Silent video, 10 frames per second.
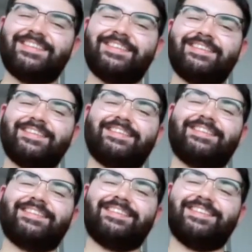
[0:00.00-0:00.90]

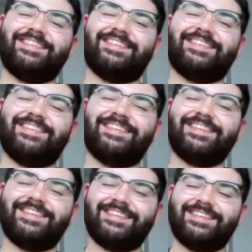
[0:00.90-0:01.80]

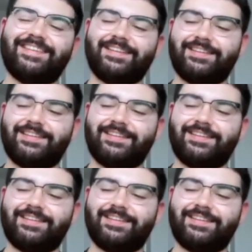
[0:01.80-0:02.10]
[no speech]